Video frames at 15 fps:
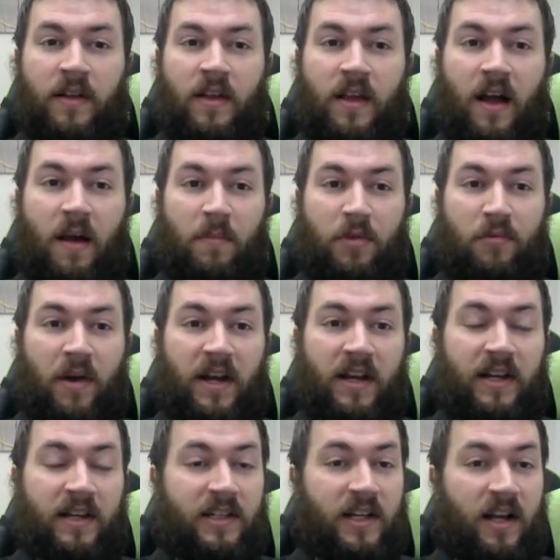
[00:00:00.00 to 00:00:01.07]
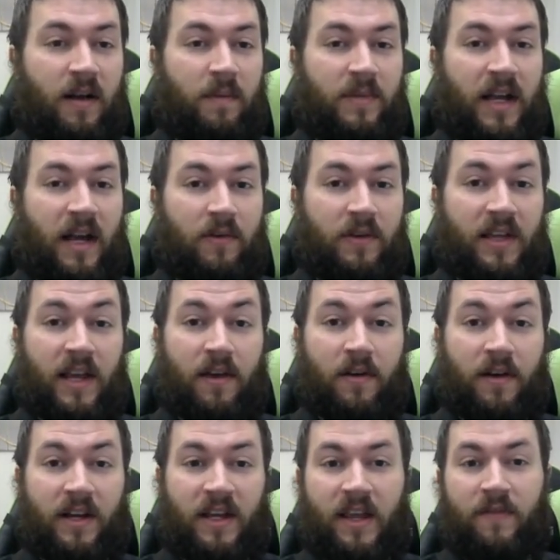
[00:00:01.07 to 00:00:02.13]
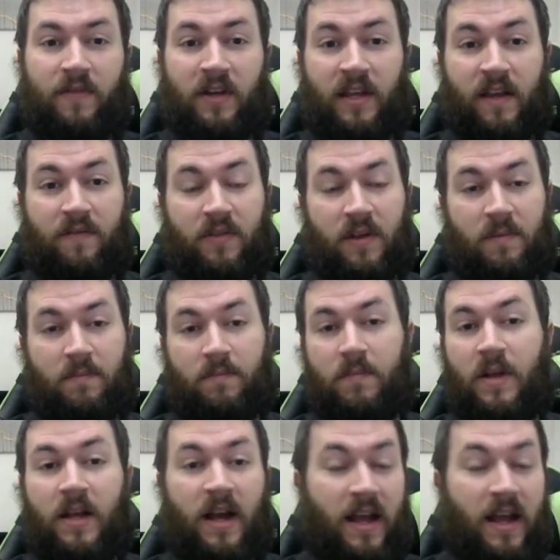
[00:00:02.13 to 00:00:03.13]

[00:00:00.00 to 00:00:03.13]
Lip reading: I'm threatening to come down here and even give them,